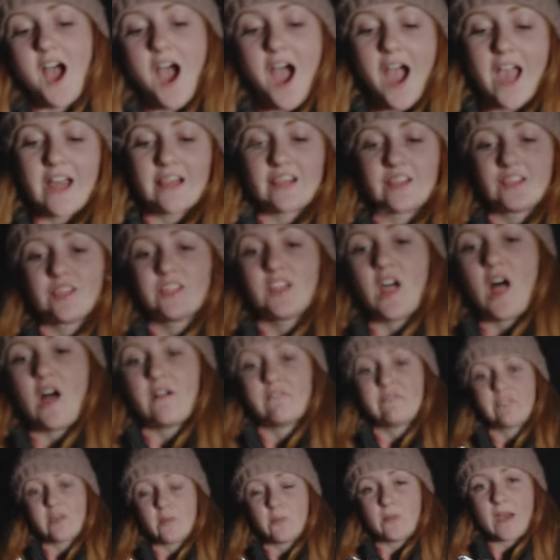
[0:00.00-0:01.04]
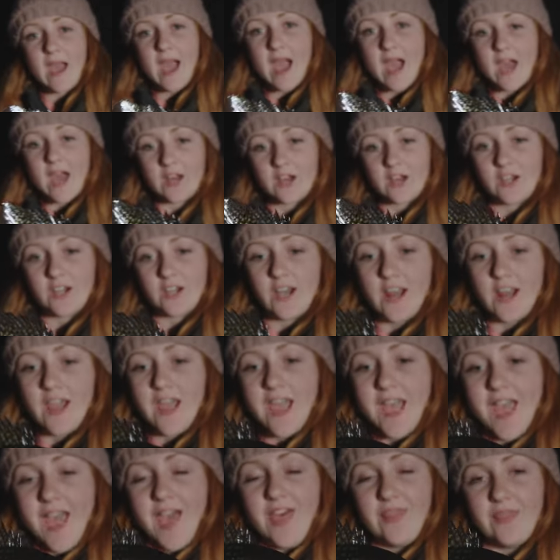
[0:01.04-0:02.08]
I love the pattern
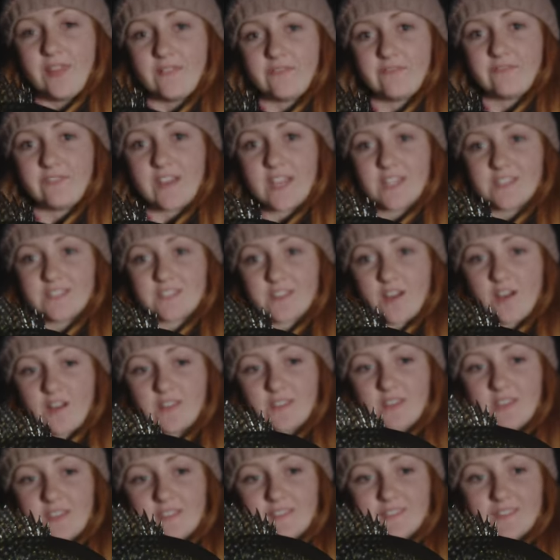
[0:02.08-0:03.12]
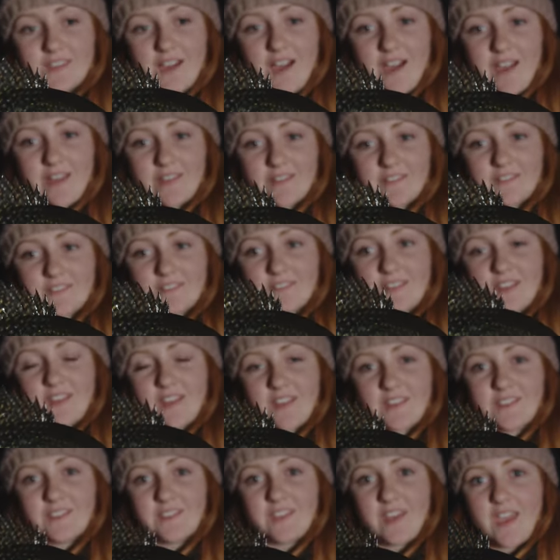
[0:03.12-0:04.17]
and the fins on these guys.
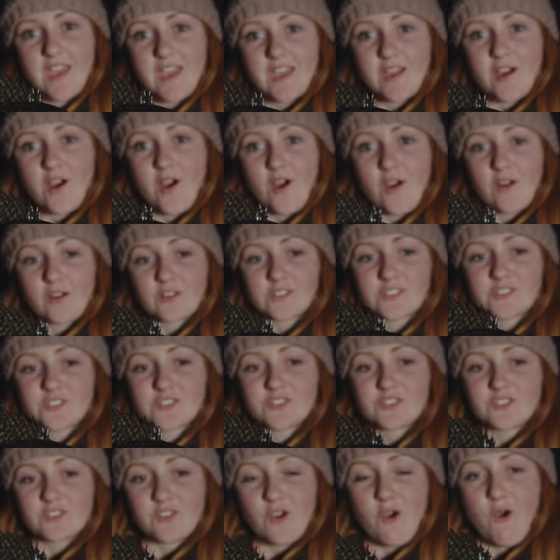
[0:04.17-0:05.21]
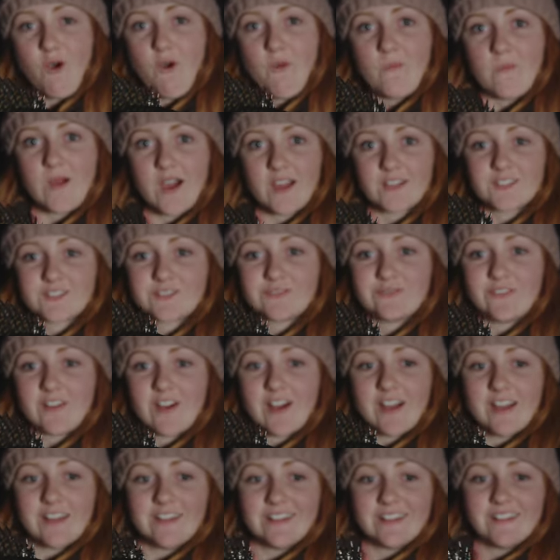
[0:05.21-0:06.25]
They are so much
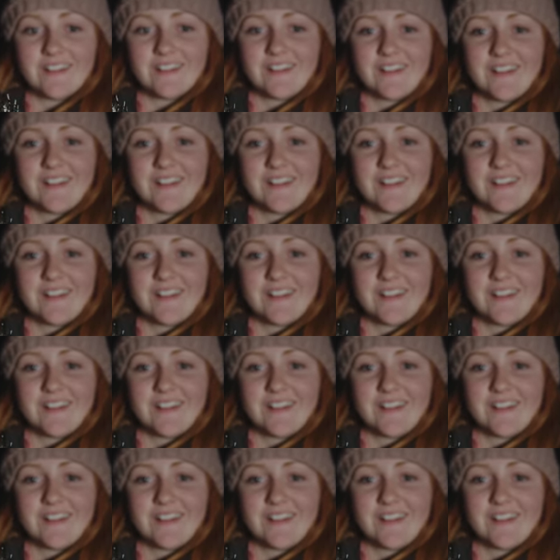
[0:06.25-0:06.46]
fun.